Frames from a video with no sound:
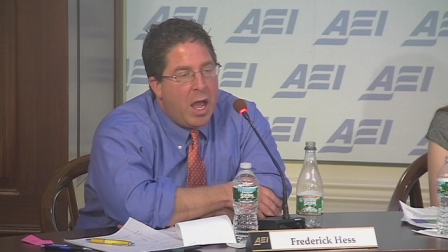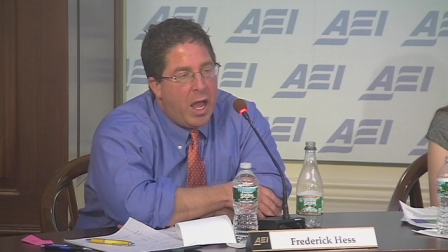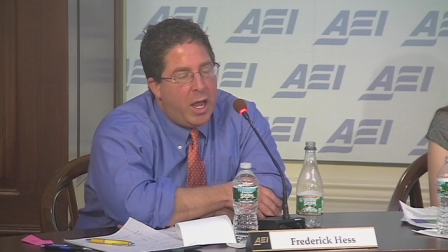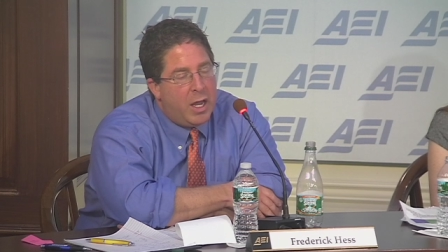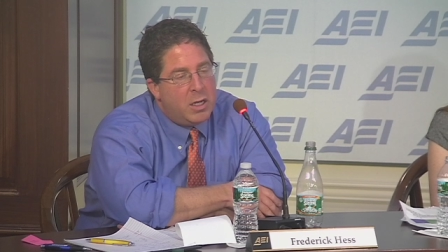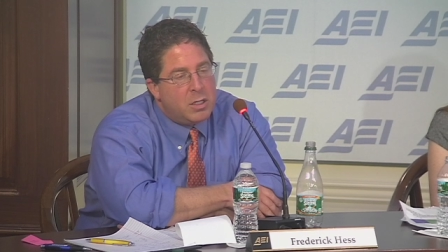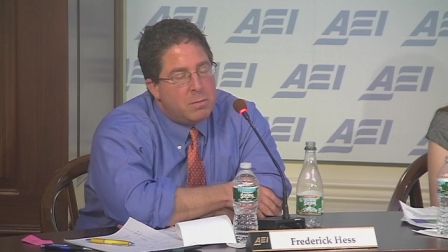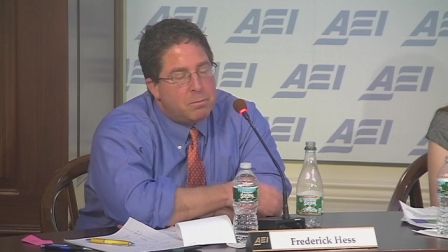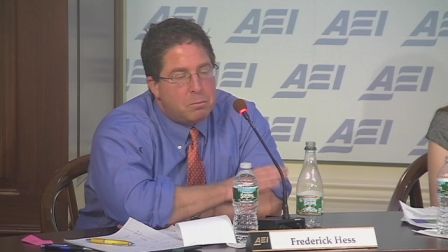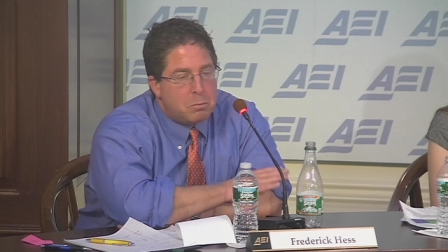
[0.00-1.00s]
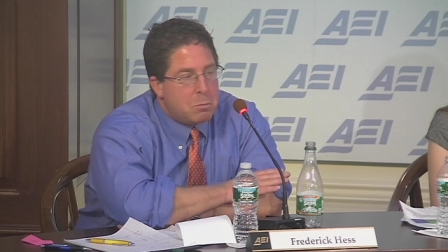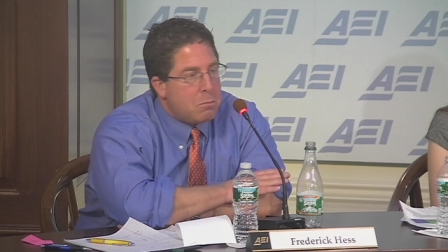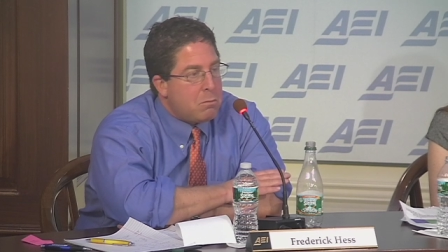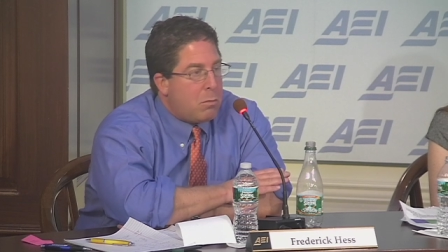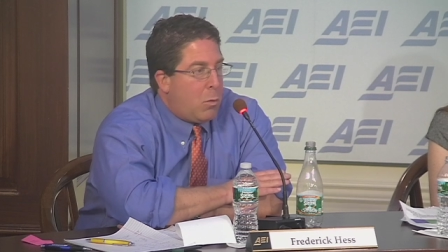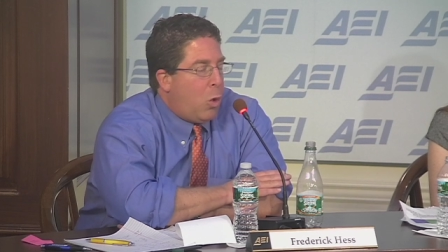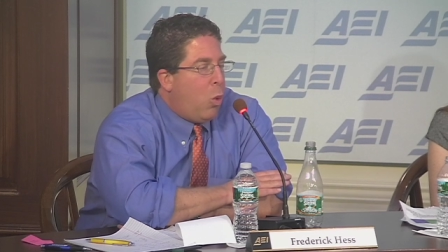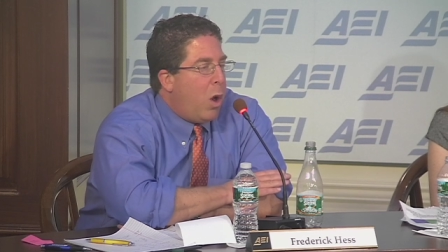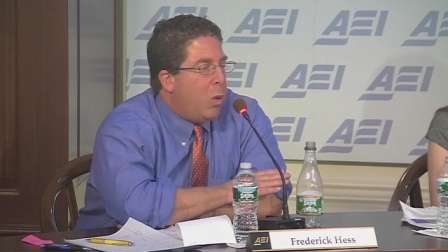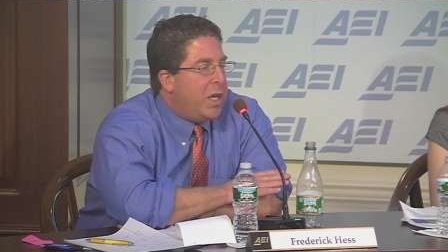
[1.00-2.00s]
And
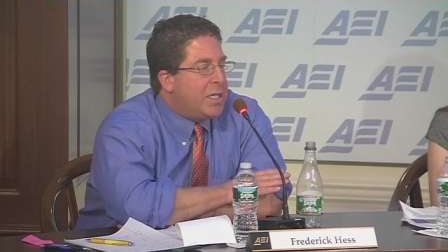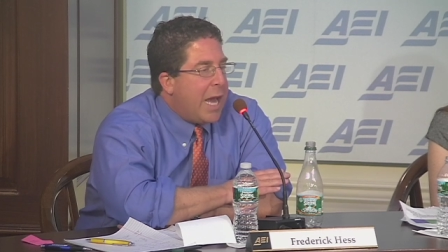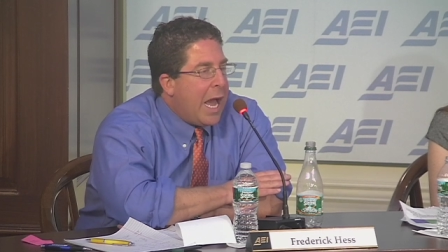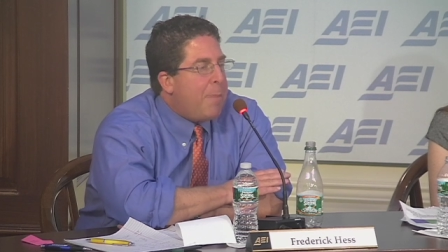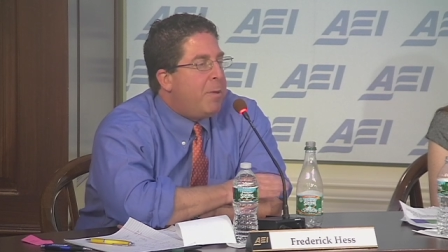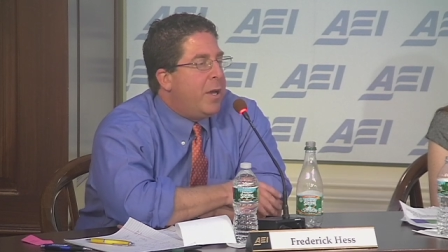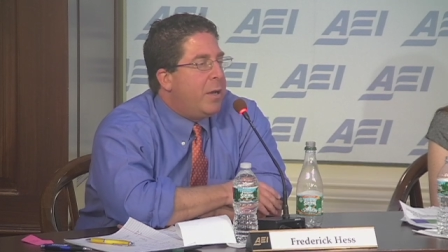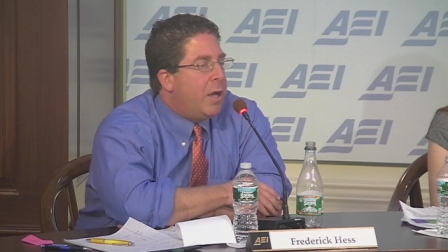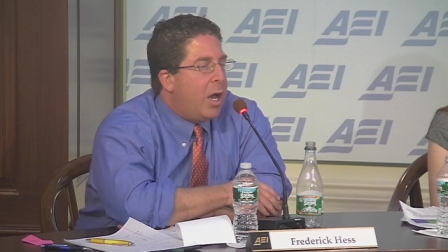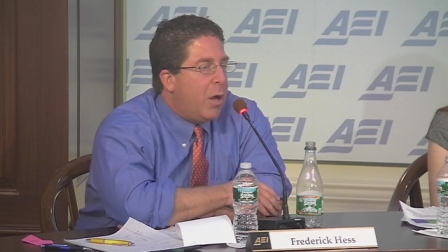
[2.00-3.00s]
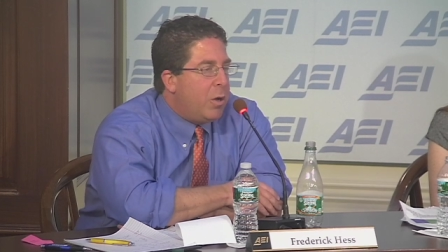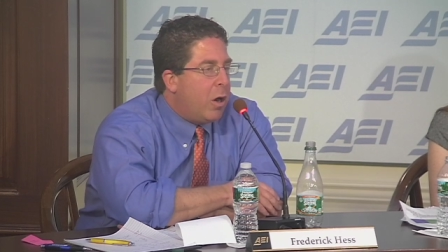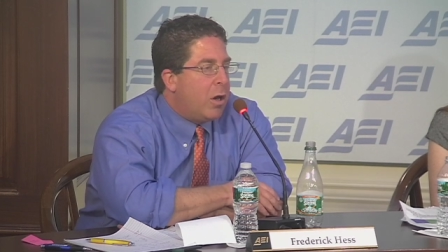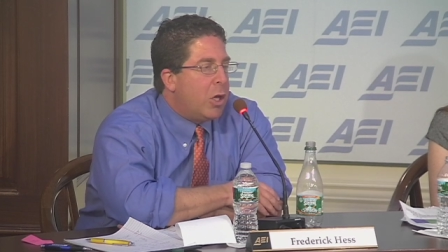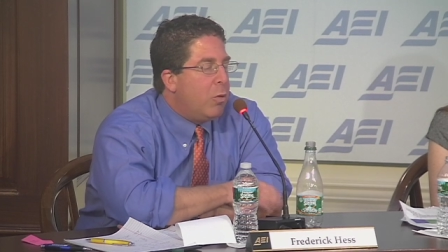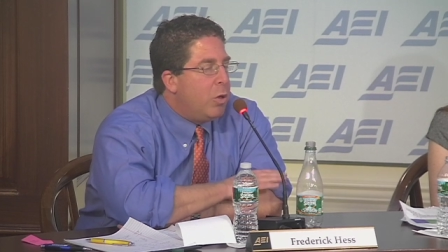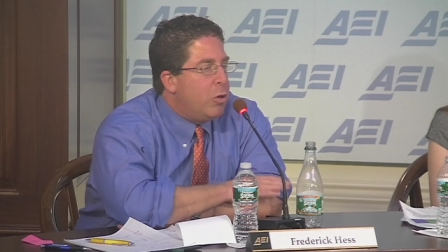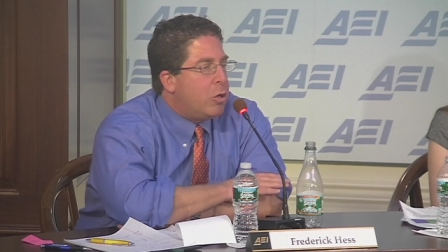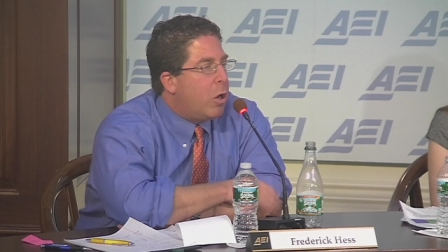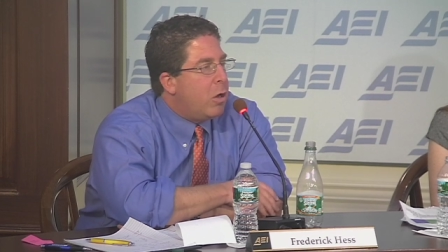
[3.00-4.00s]
what has happened, I would argue, when
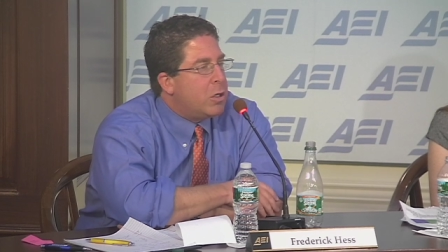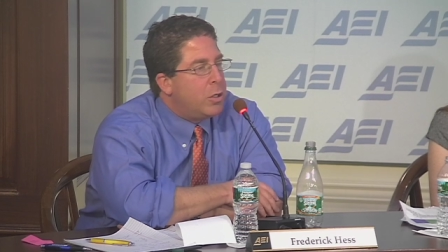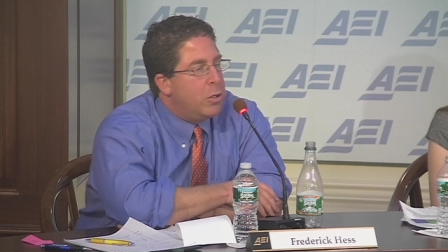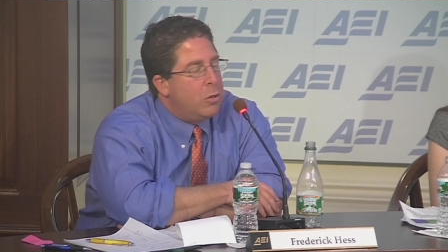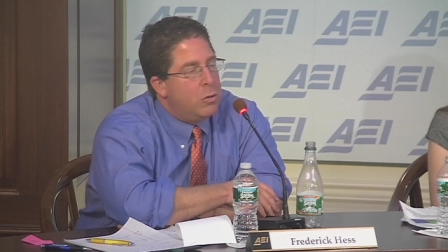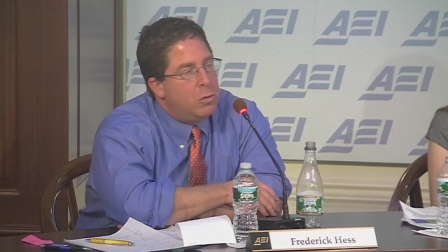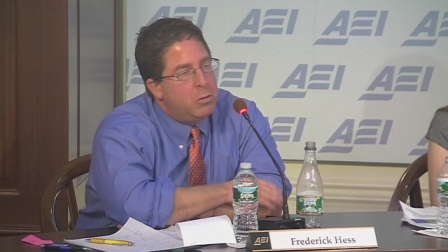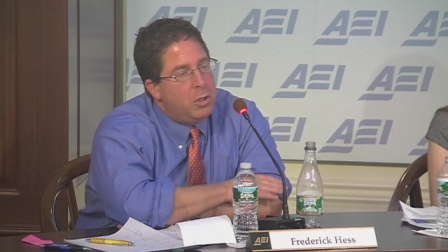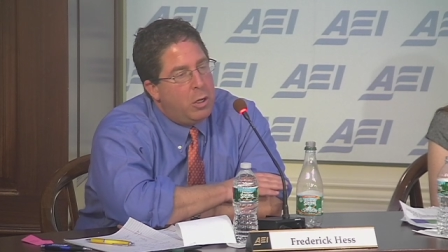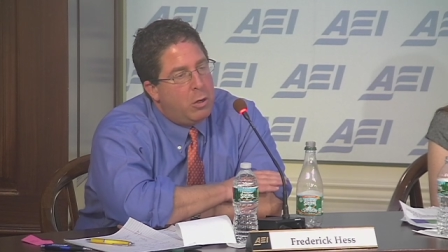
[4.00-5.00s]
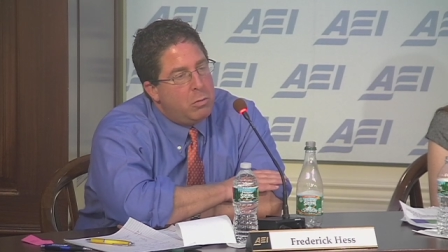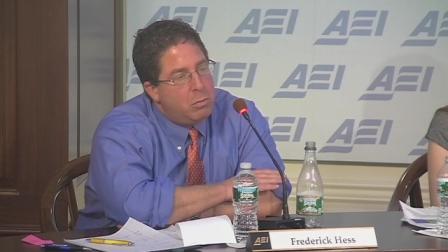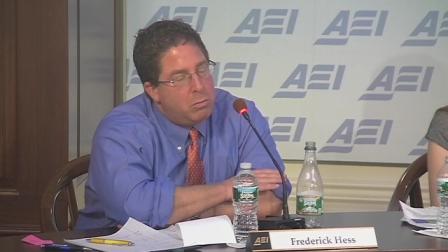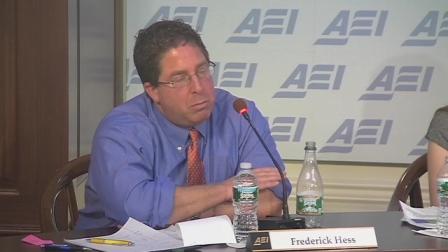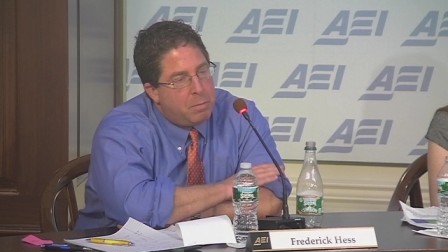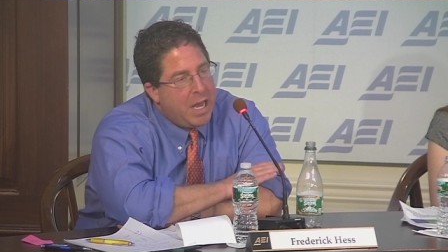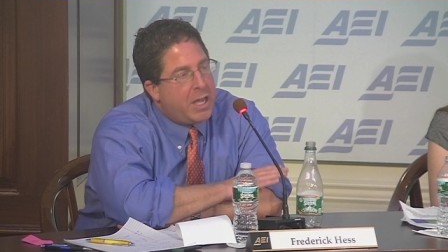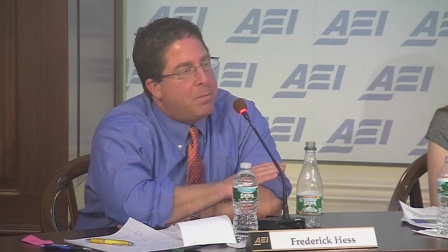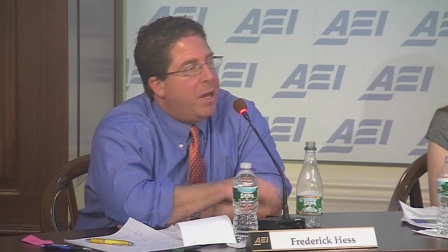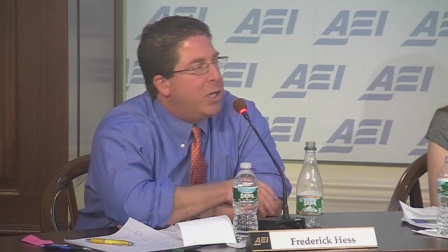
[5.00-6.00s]
you talk to, you know,
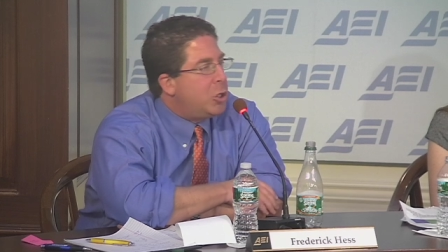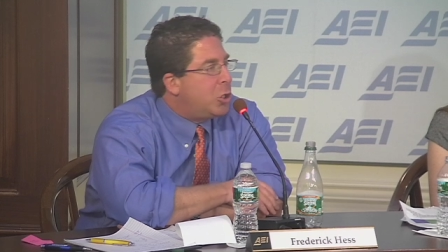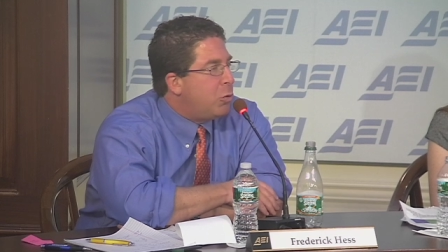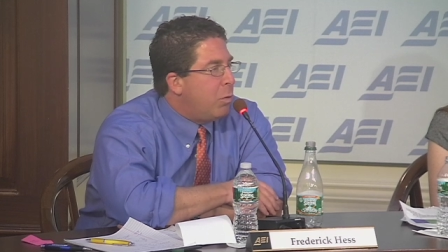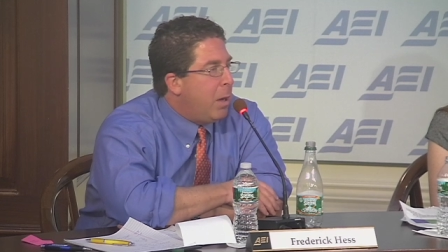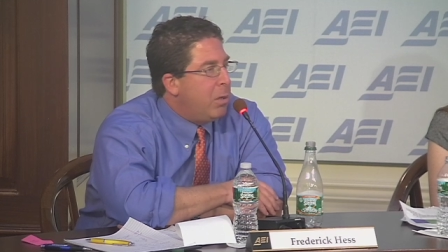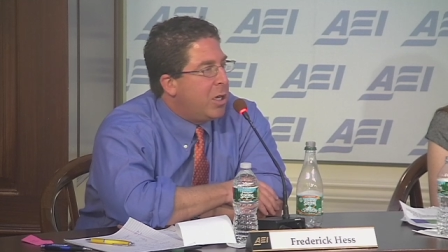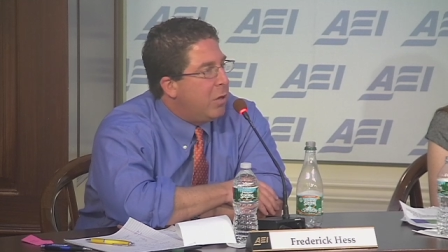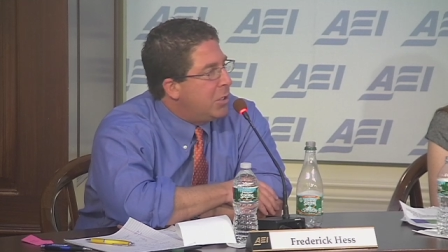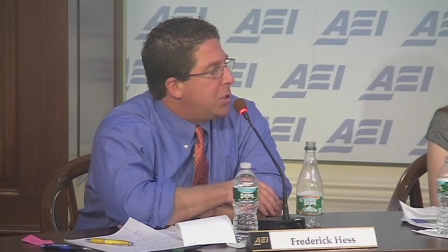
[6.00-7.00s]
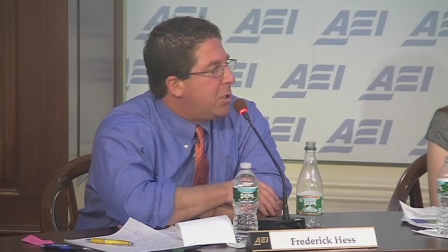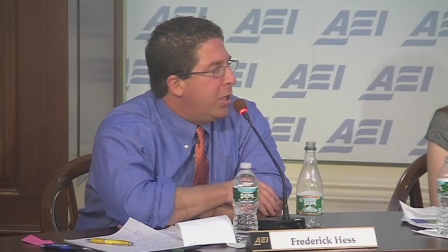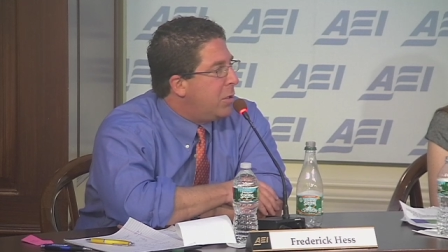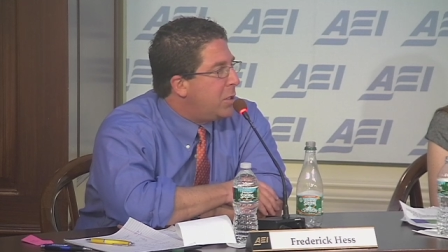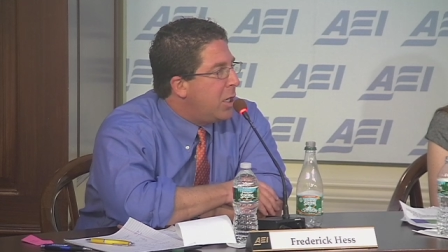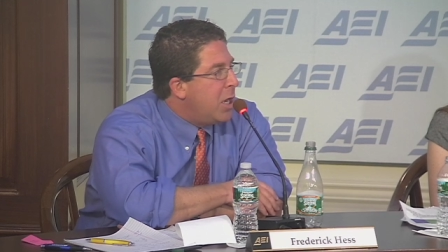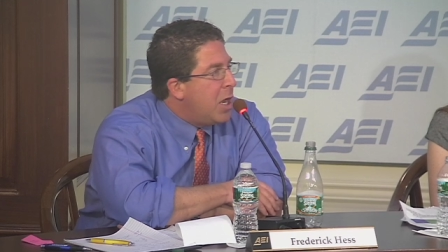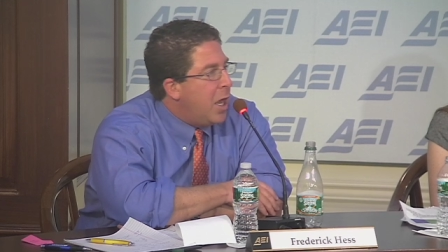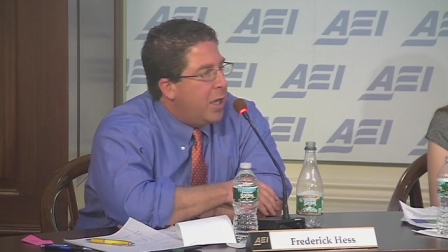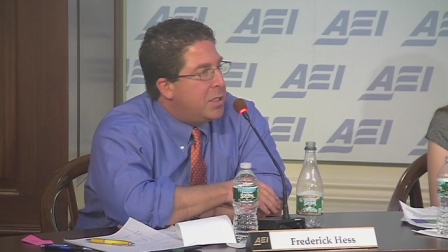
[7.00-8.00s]
backbench Republican legislators
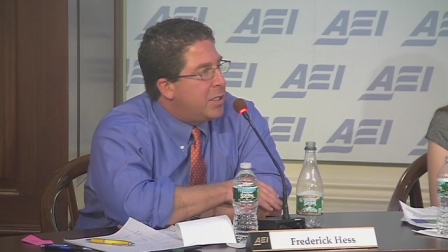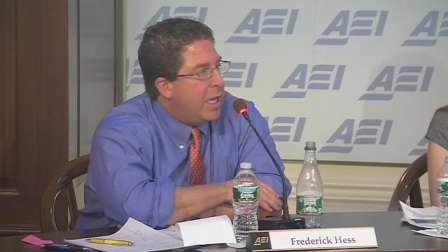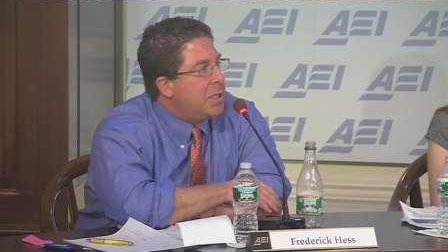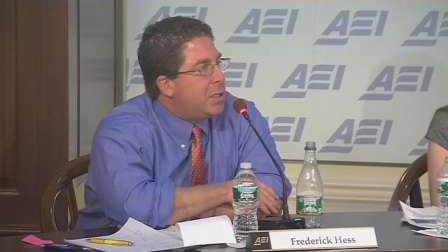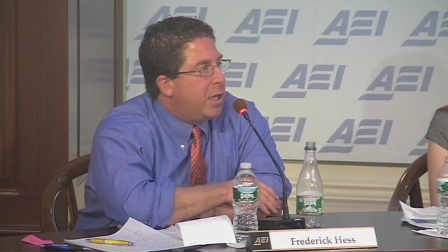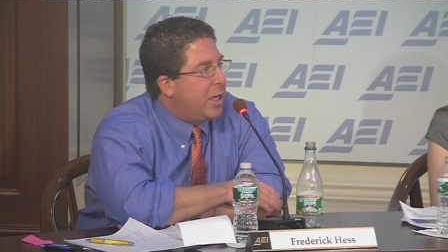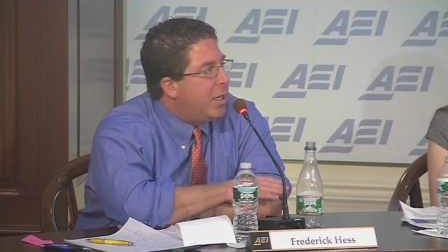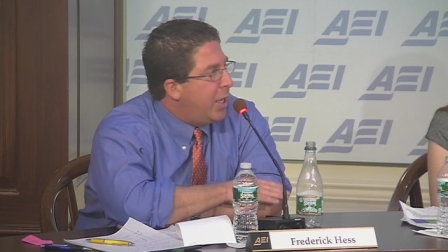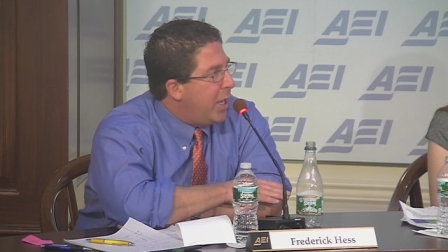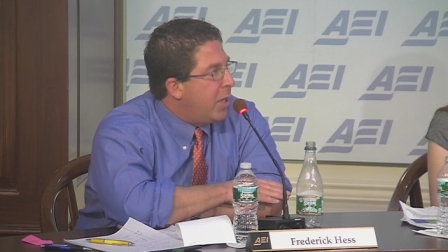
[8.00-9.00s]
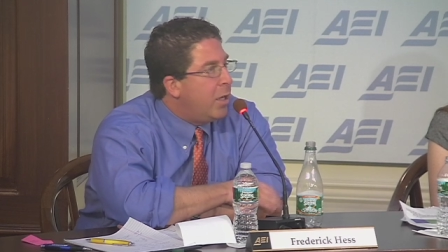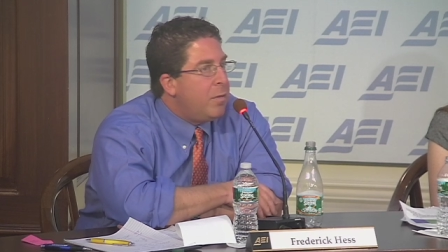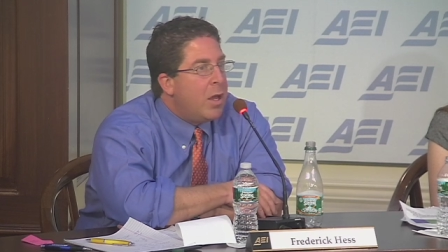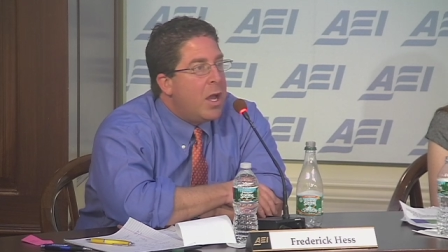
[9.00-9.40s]
in states like Indiana,